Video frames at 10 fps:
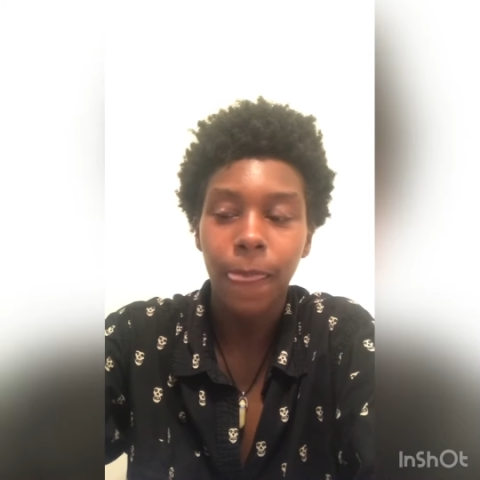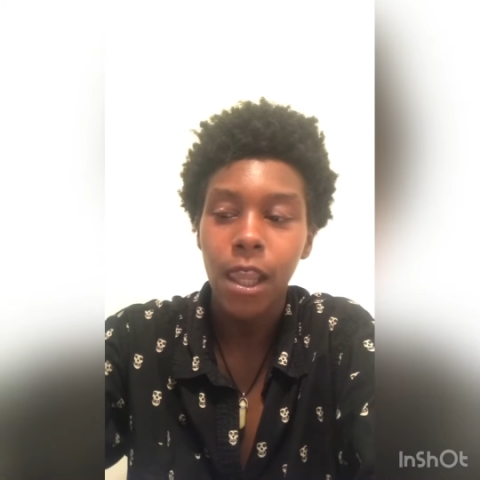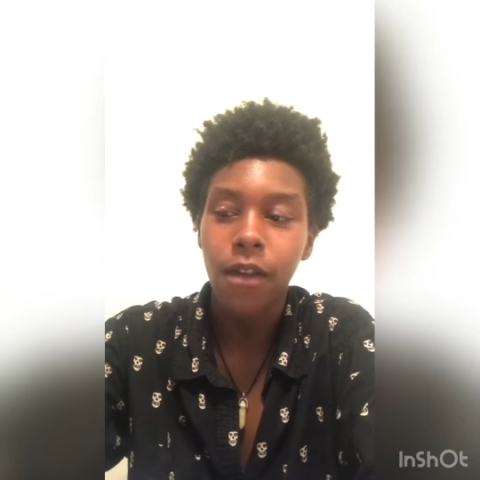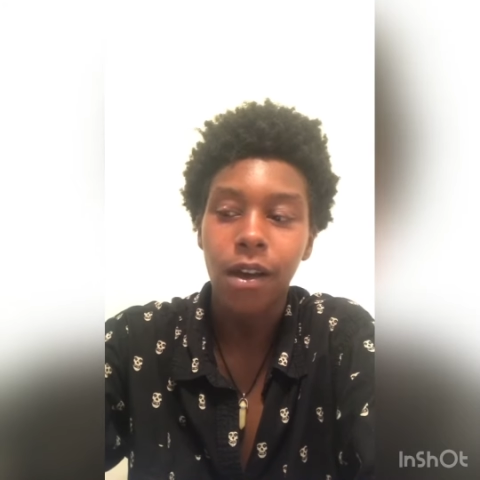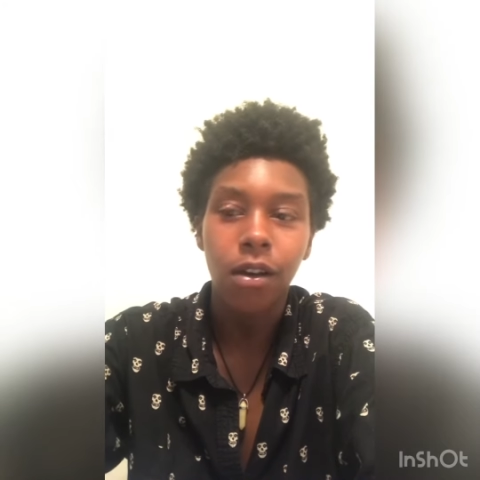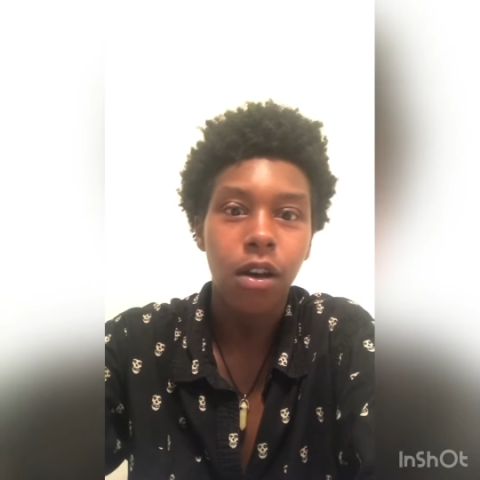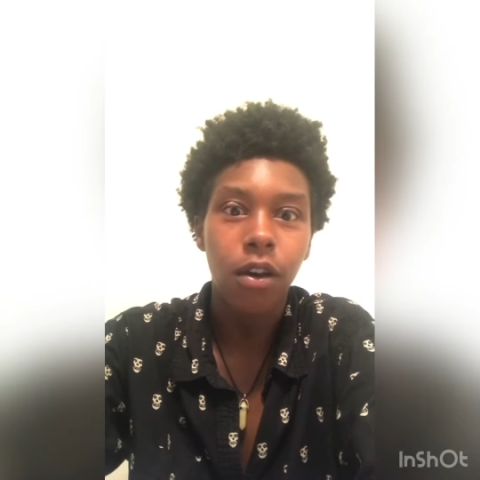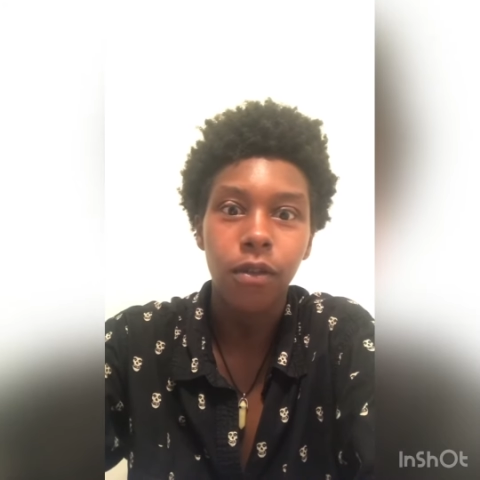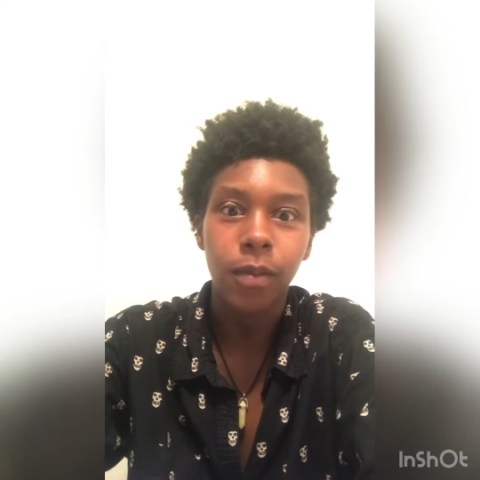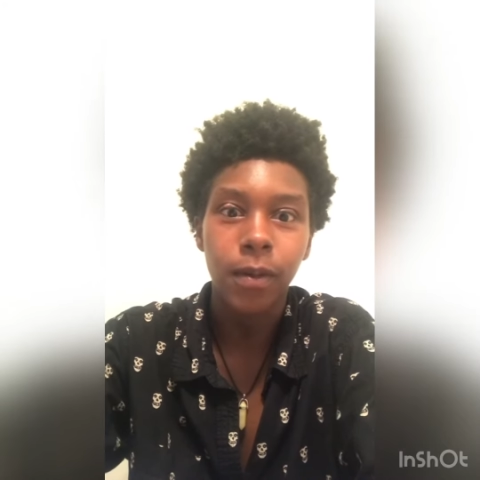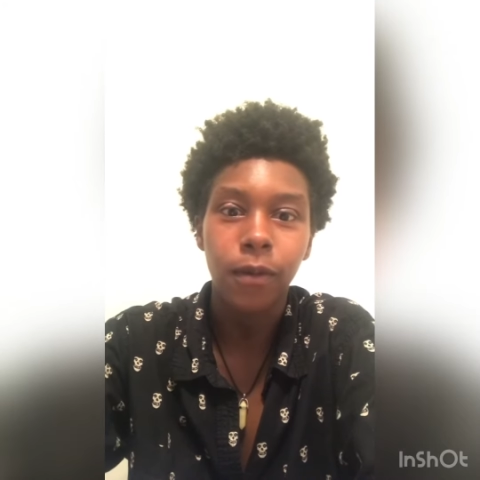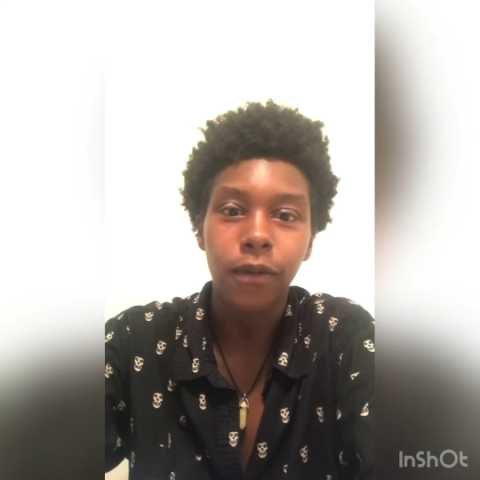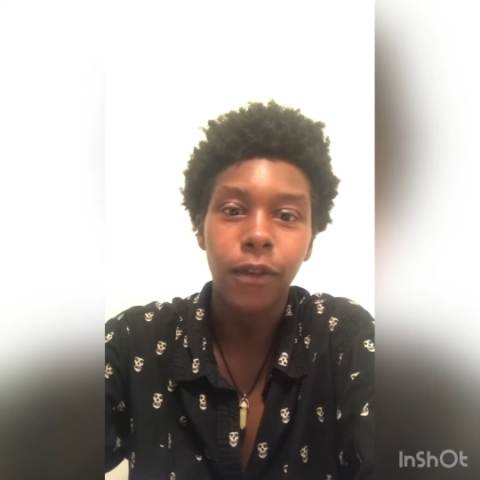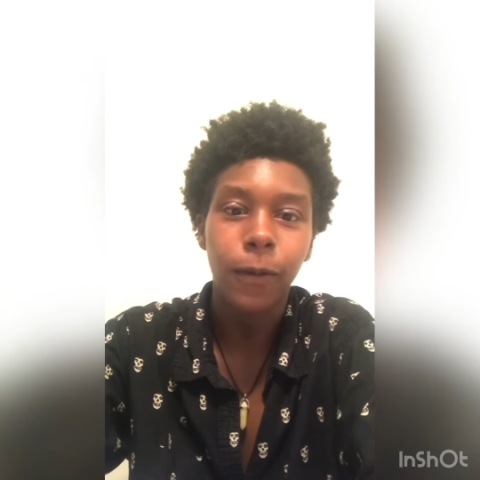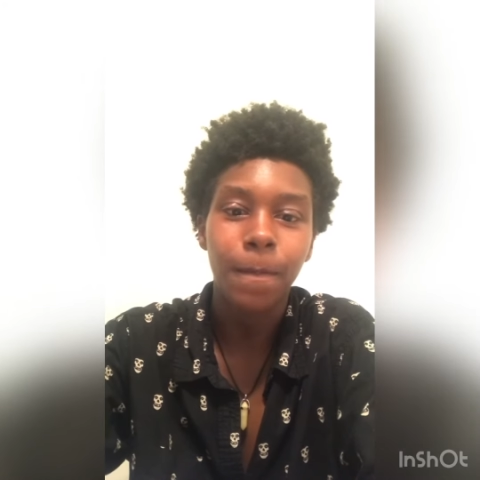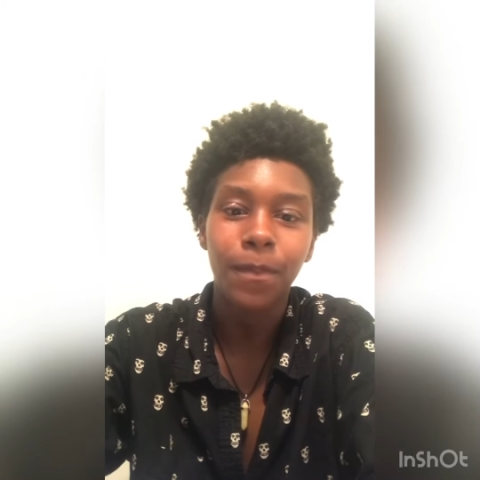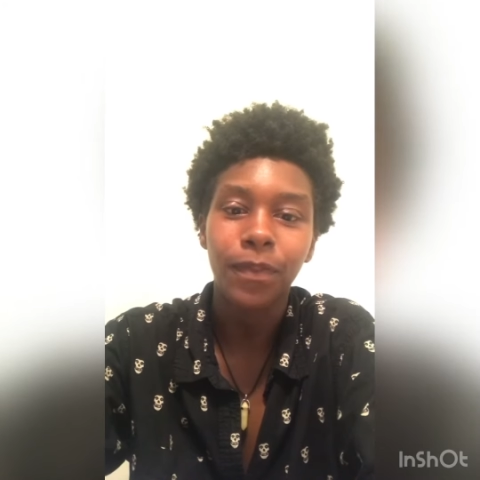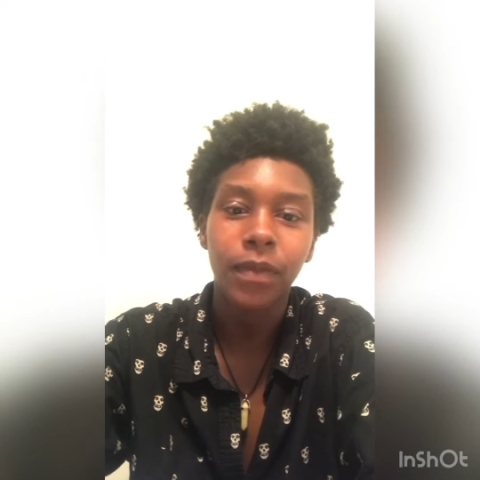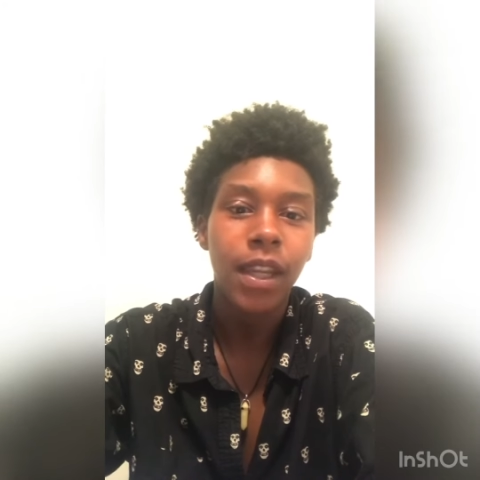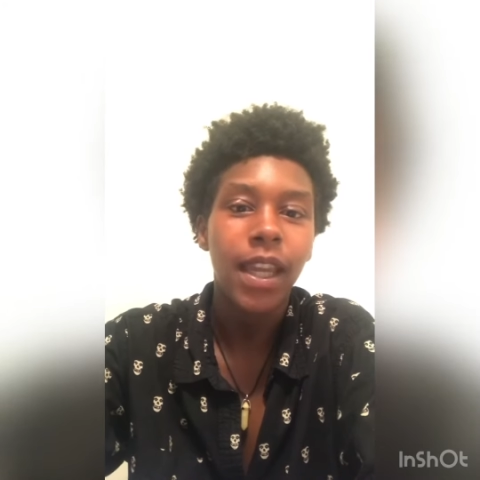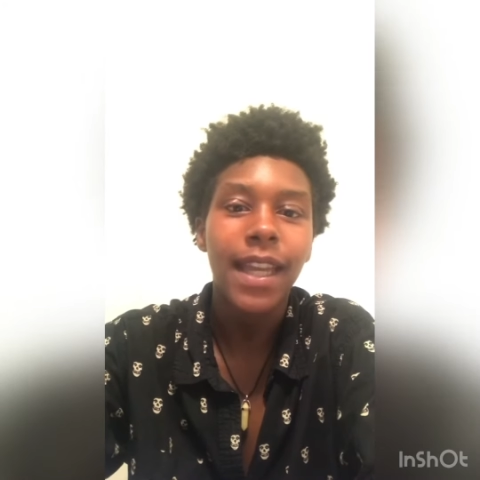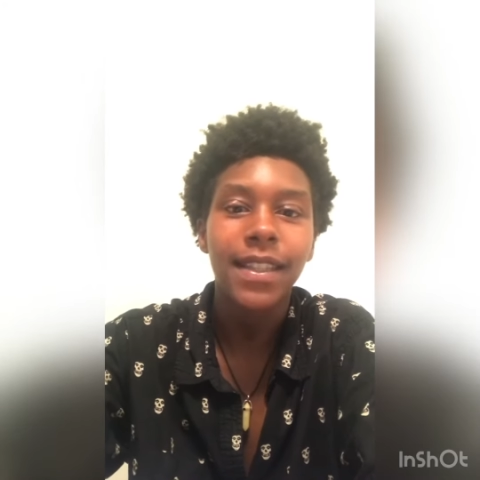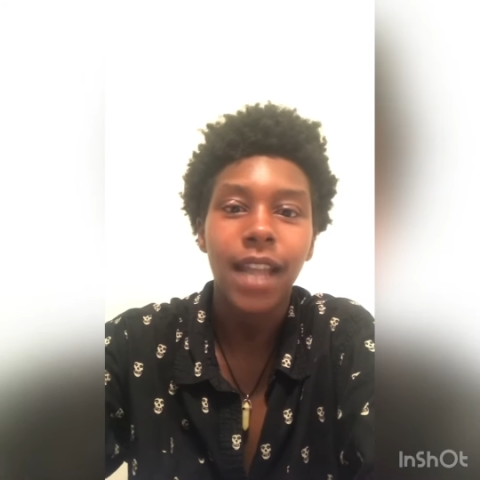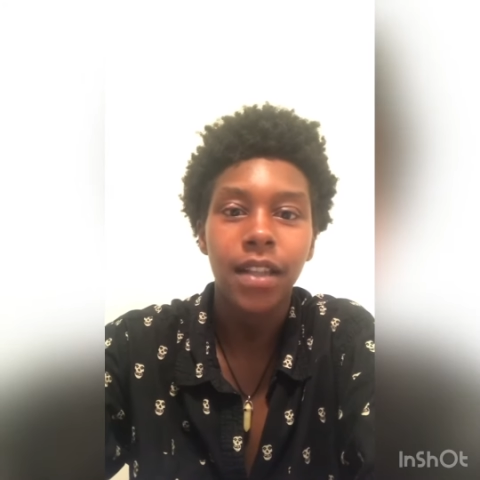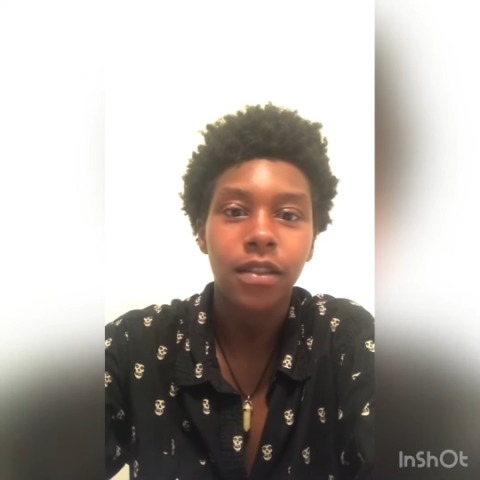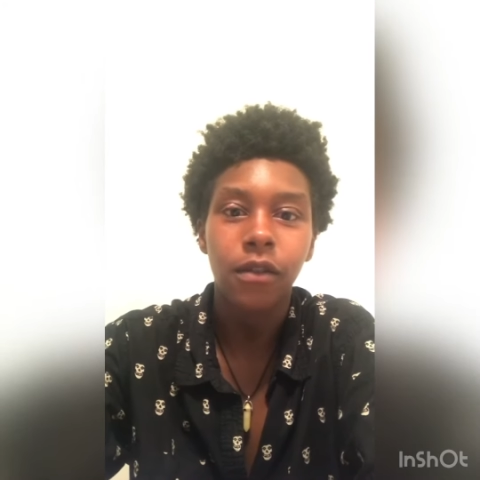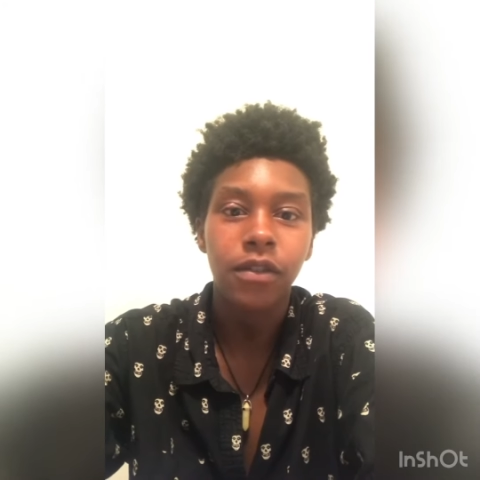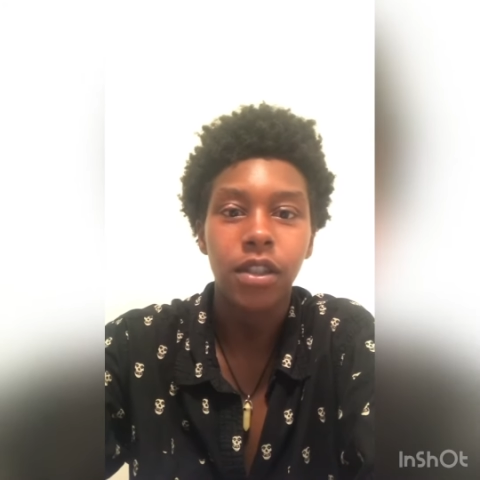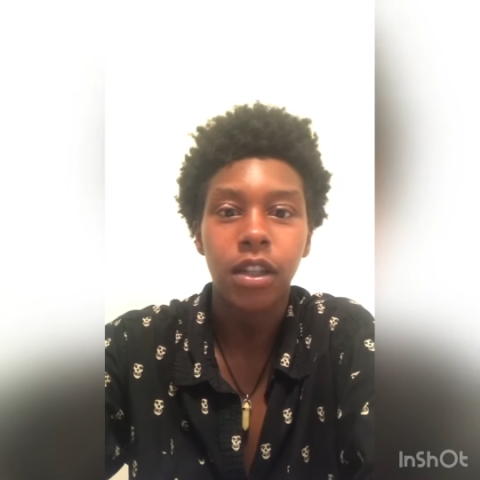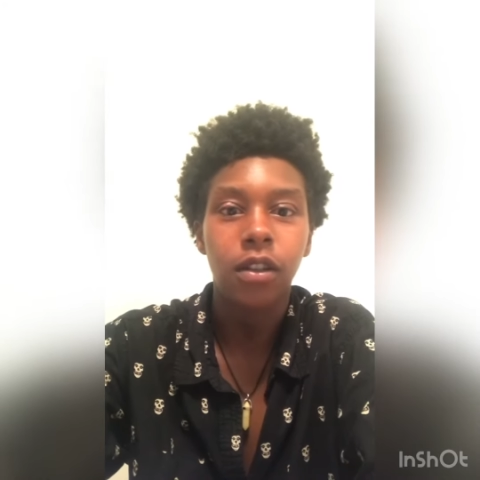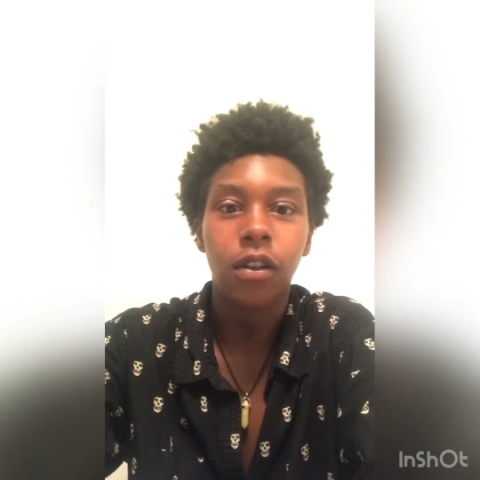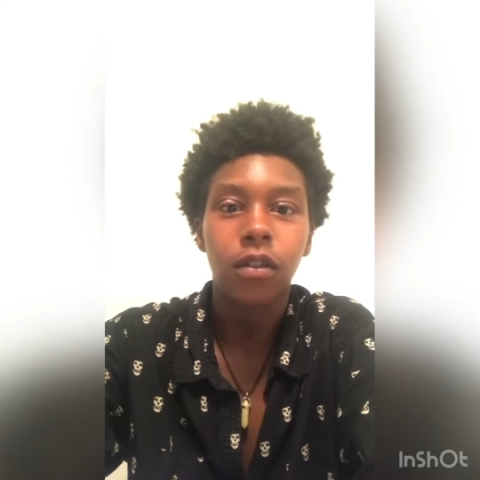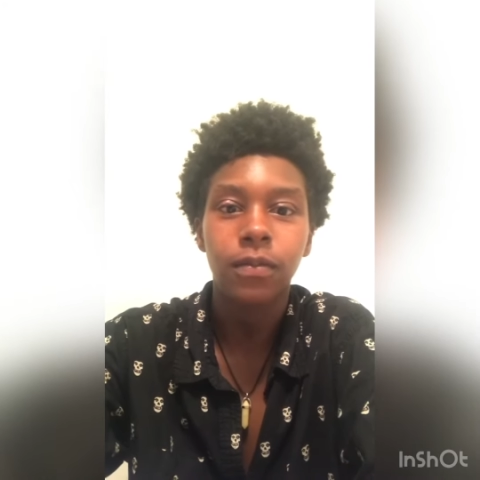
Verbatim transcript: of how other people feel. It's not selfish at all